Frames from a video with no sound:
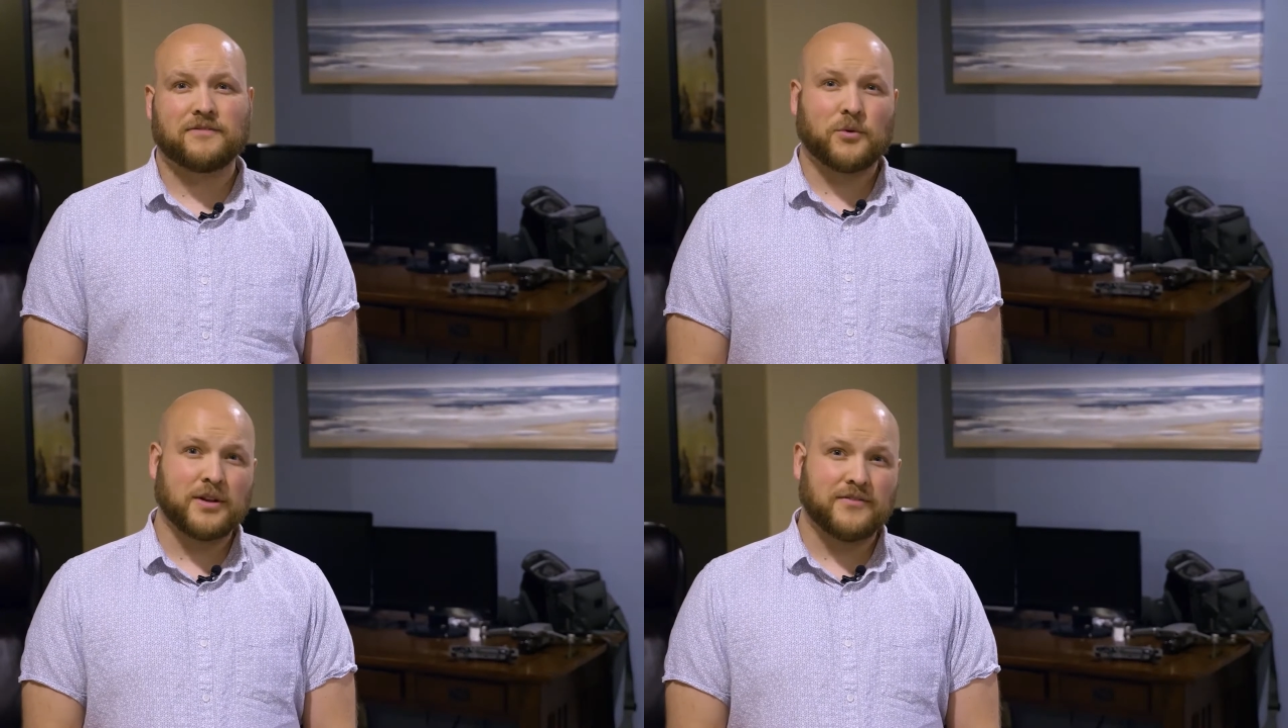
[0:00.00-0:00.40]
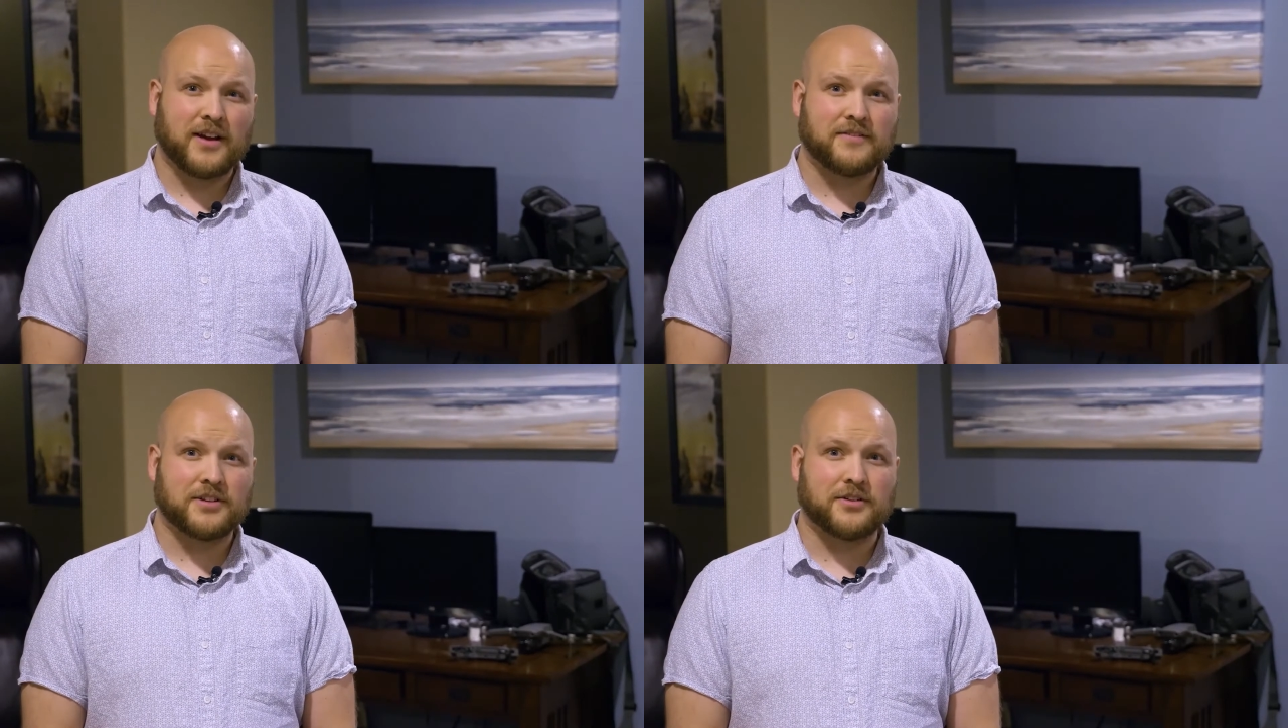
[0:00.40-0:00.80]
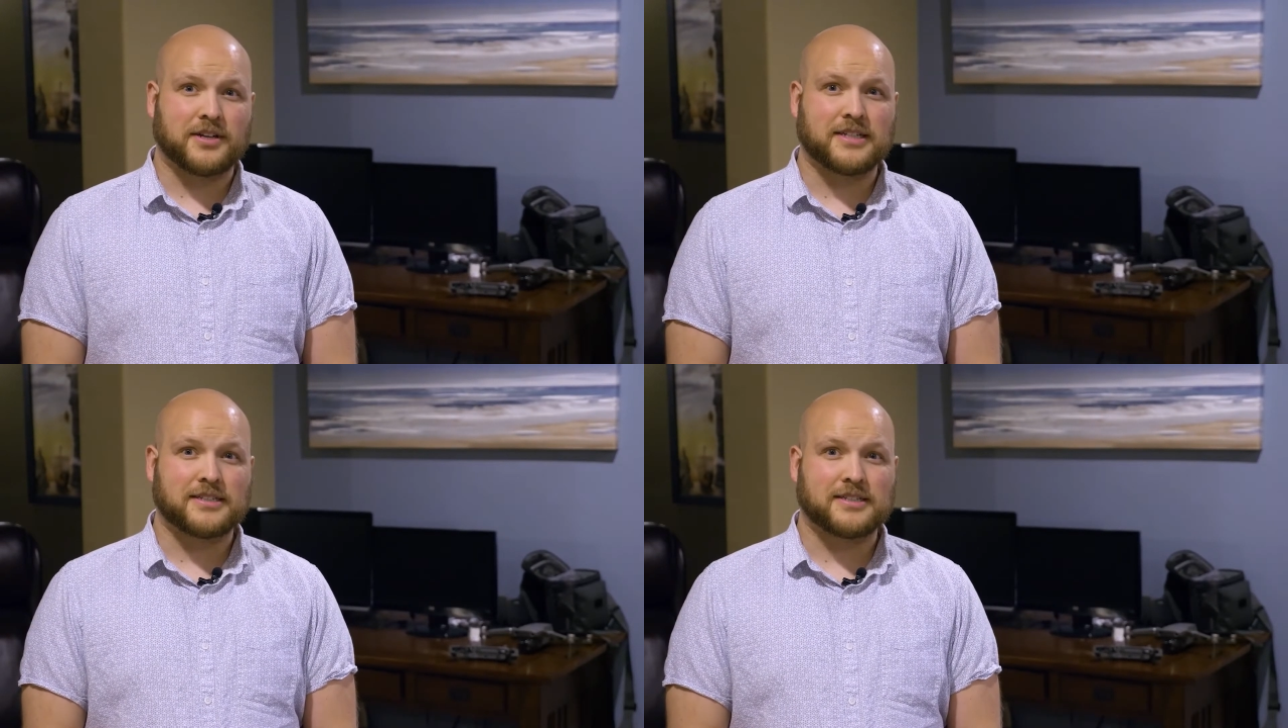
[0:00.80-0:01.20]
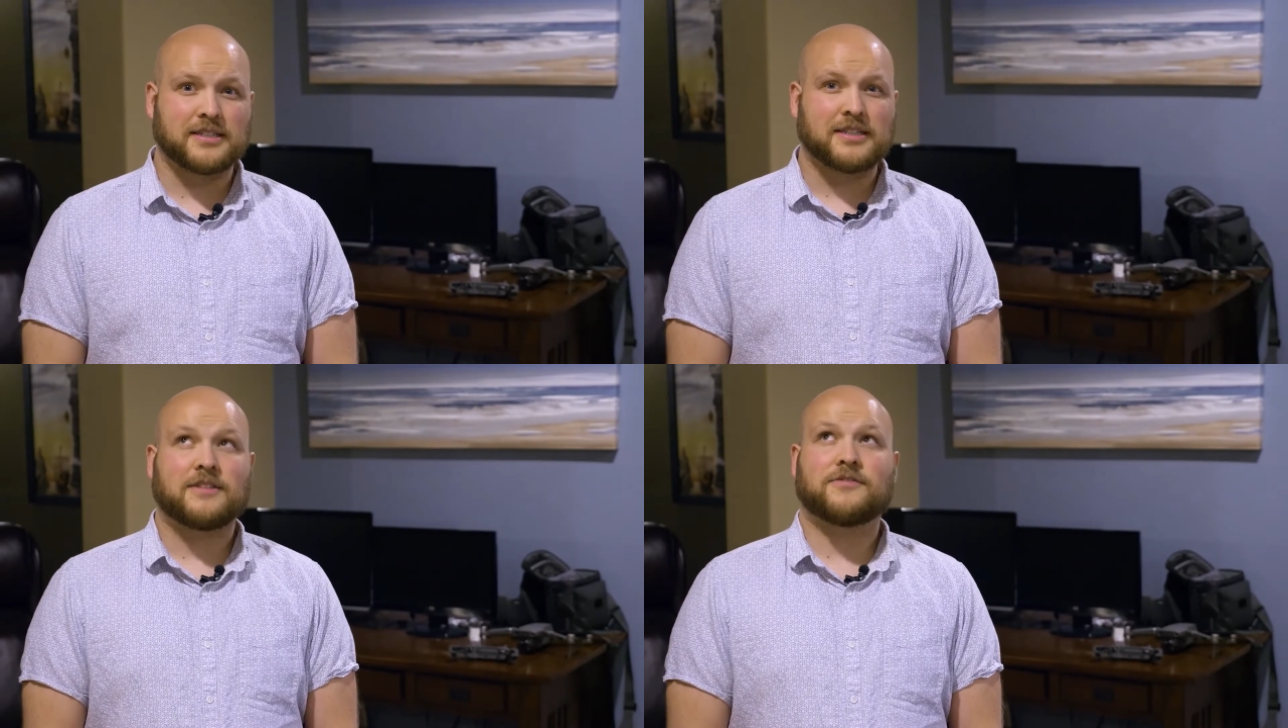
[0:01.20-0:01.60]
45 degrees
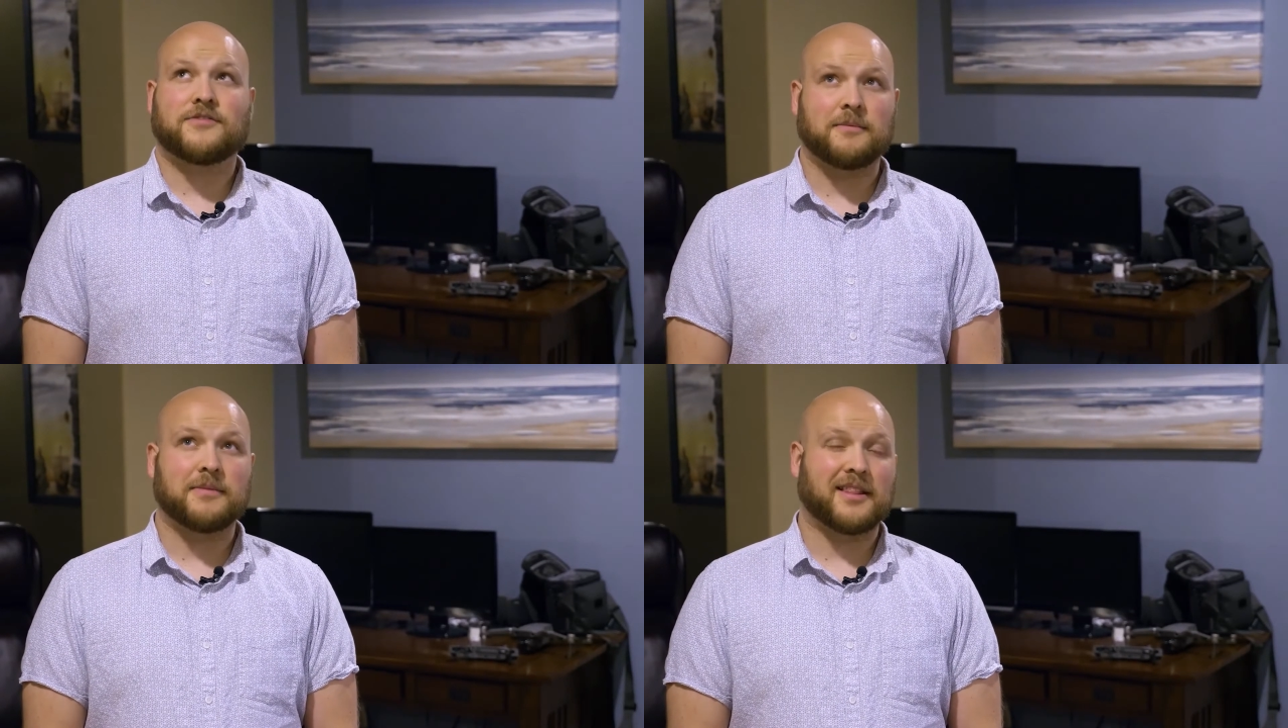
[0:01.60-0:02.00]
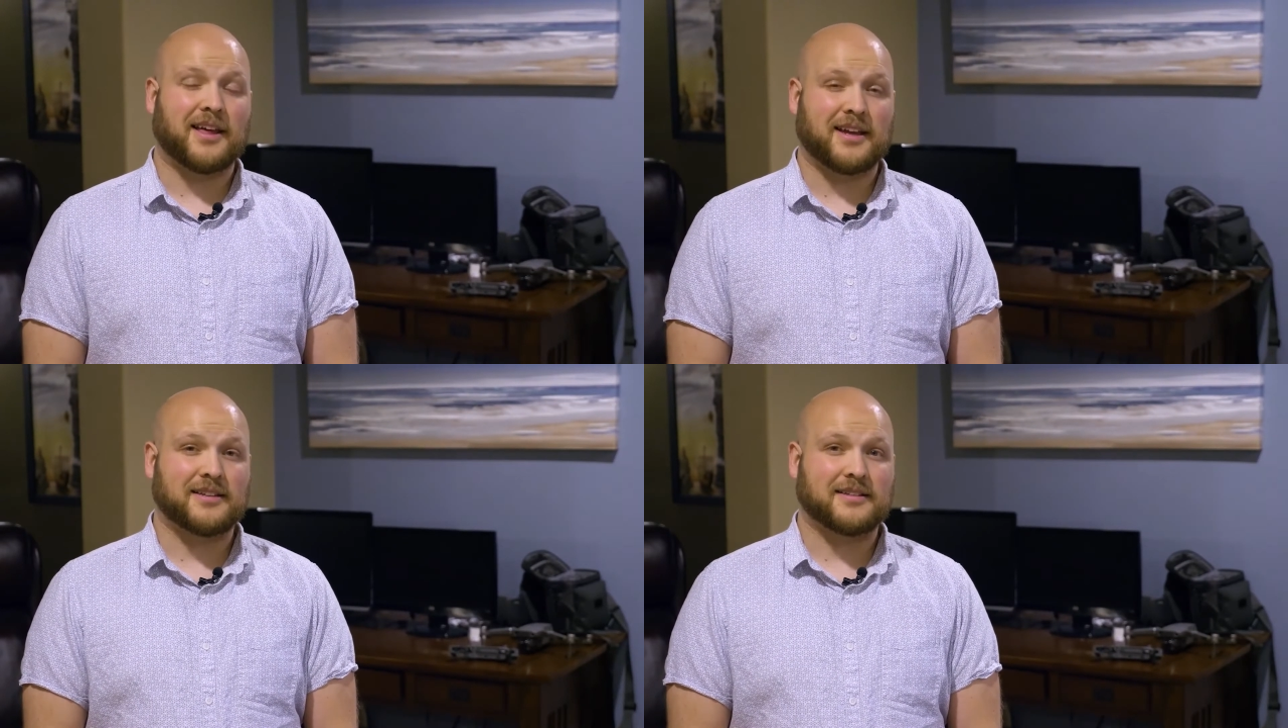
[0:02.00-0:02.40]
from the light.